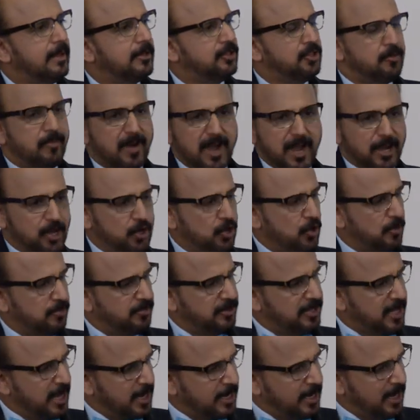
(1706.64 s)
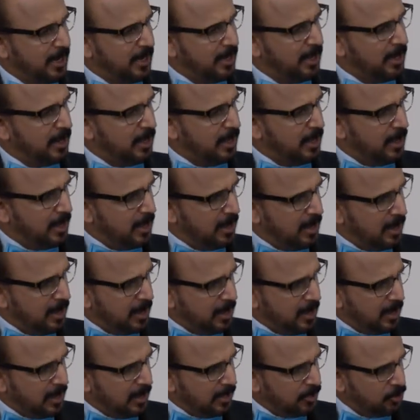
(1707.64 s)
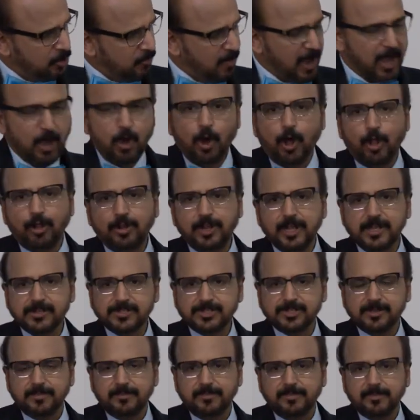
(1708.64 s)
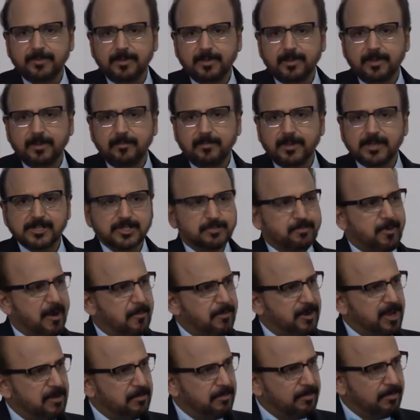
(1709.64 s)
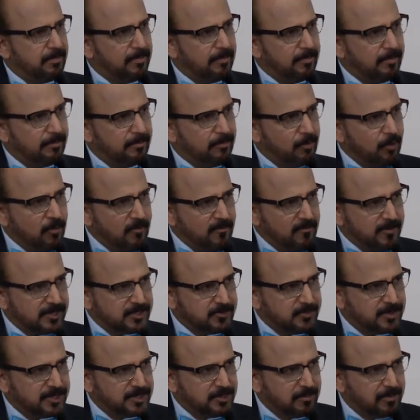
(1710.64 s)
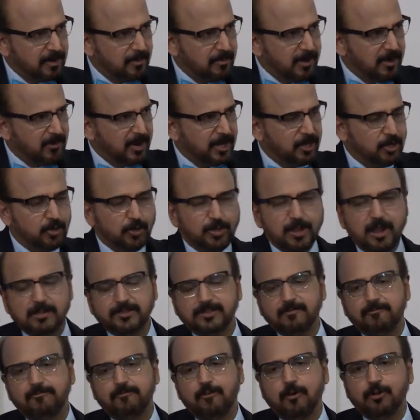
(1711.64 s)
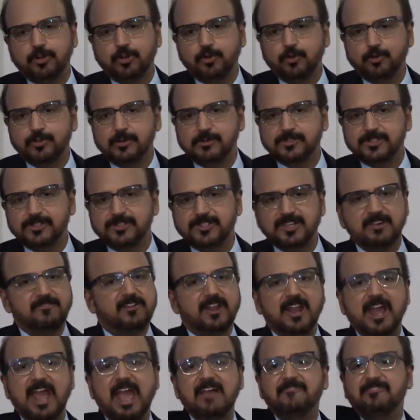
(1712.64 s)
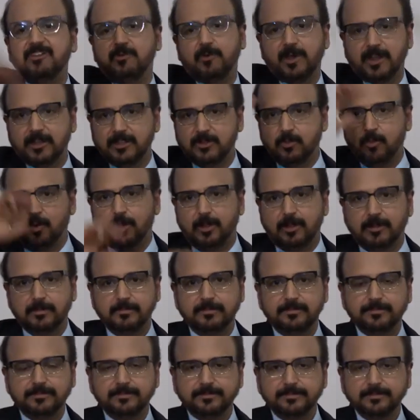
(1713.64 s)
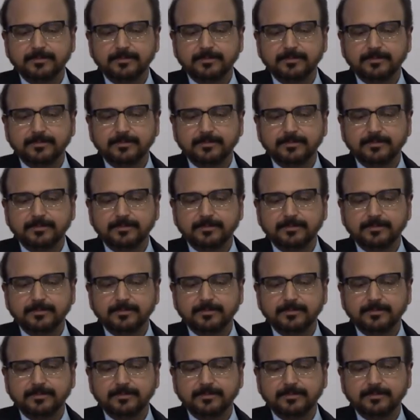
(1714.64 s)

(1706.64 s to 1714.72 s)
Dubai Group, Nakheel, Dubai Holdings, because property boom was visible between two thousand four to two thousand seven everywhere in the world.